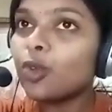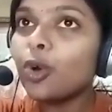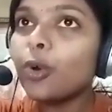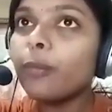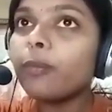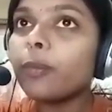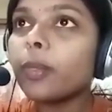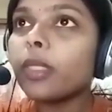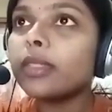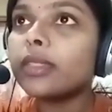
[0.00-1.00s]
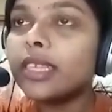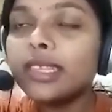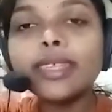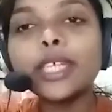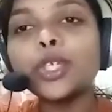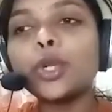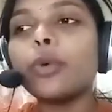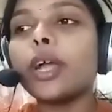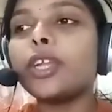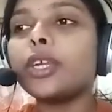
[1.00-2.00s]
So, this
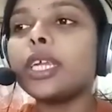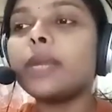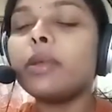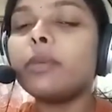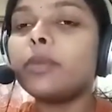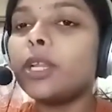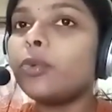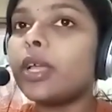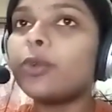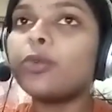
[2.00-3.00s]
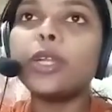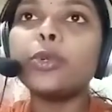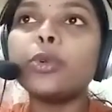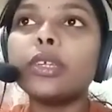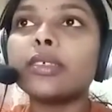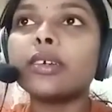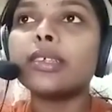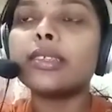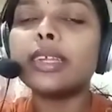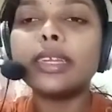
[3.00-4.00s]
section 115 we are going to
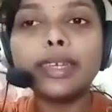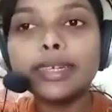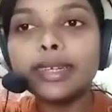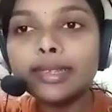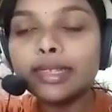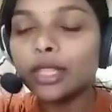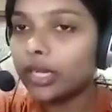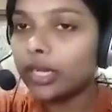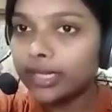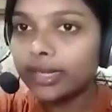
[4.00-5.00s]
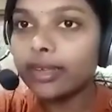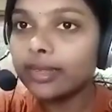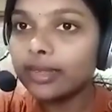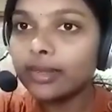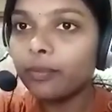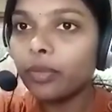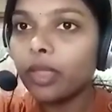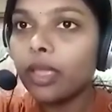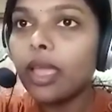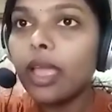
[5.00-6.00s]
discuss in details in the next class.
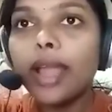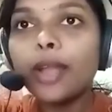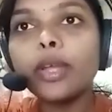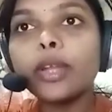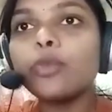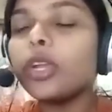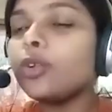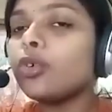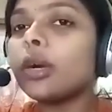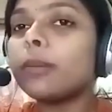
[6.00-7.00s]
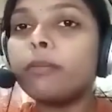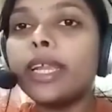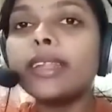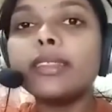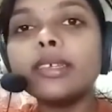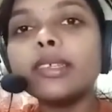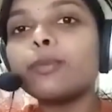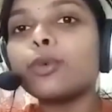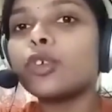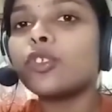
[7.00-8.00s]
And we are going to complete this
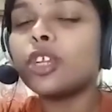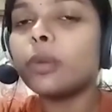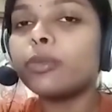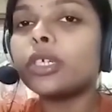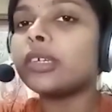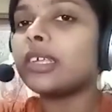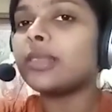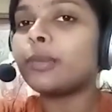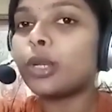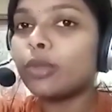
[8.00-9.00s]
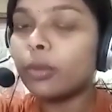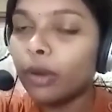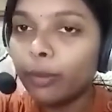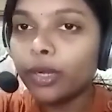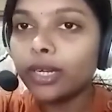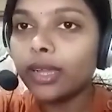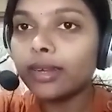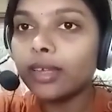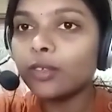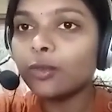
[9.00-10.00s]
portion of the transfer of the property act